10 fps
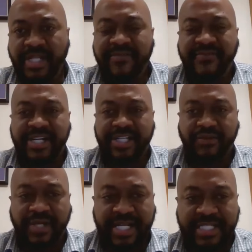
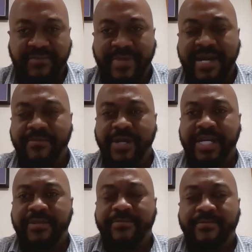Venezuela
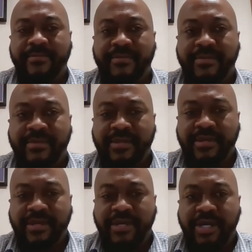Zimbabwe,
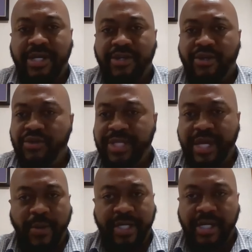you know, they
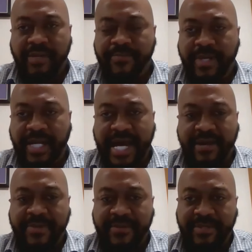wake up, a lot
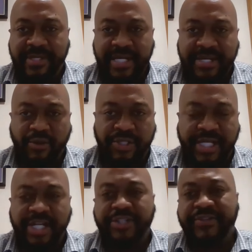of people in those
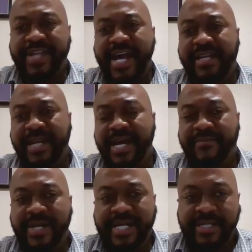countries that had a lot of
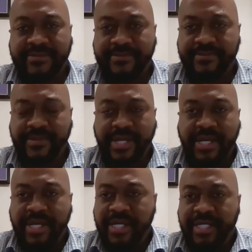money,
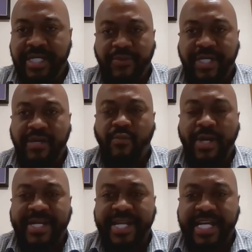they wake up
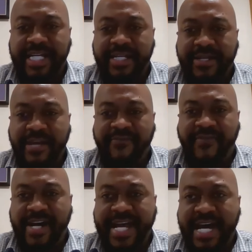one day and
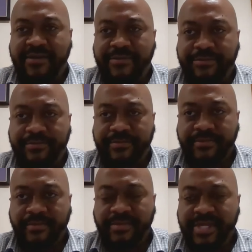find out
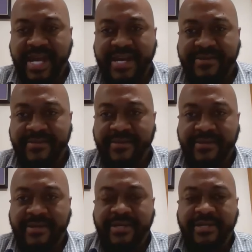that
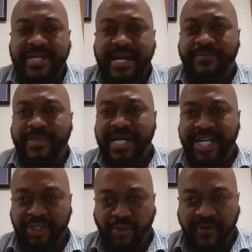that money
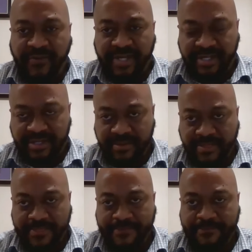is worthless
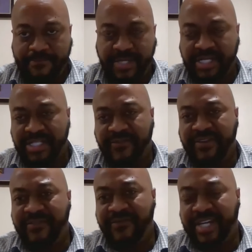because of
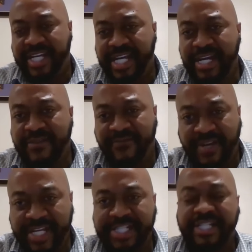inflation,
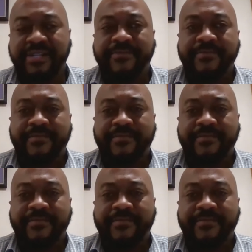inflation